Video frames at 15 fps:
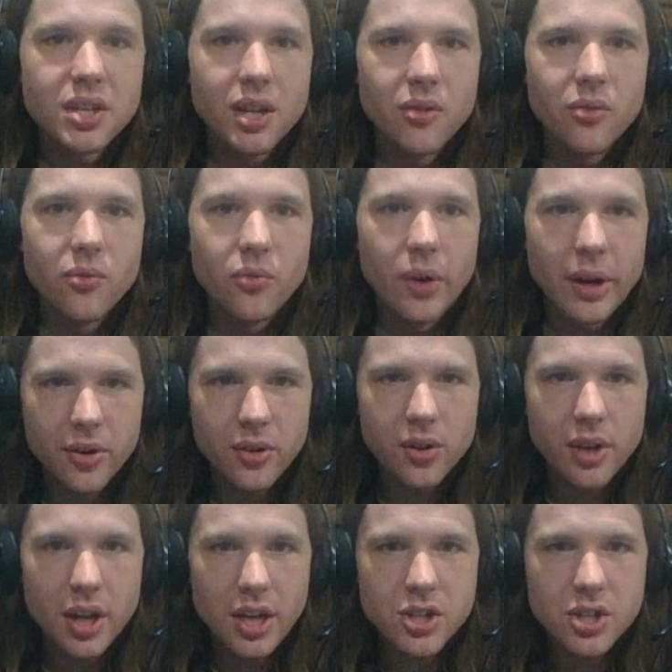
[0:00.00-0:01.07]
and
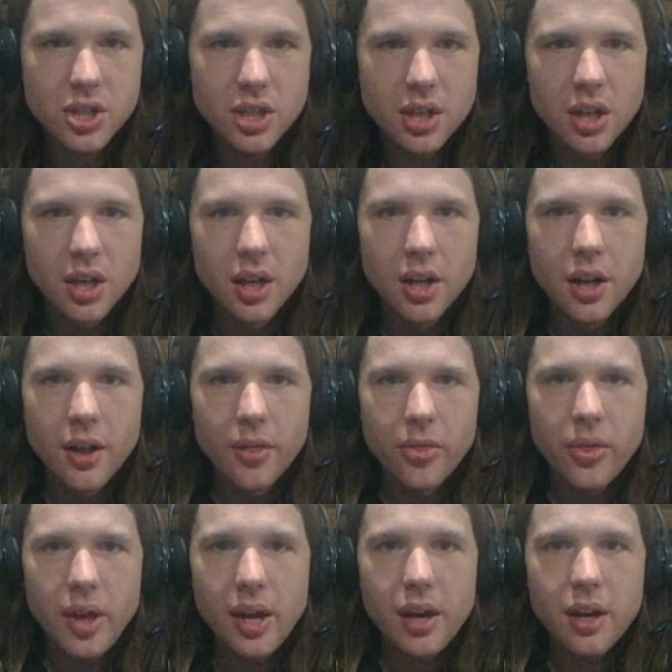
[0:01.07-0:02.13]
recreation
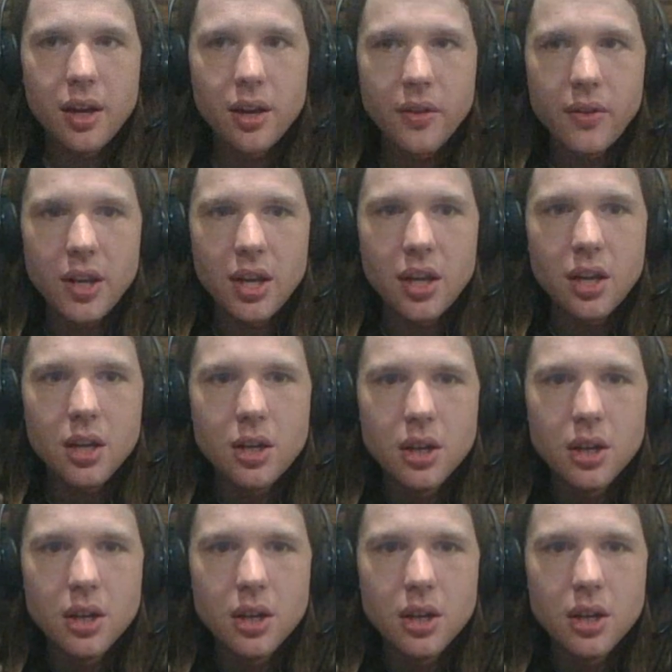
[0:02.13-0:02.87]
than the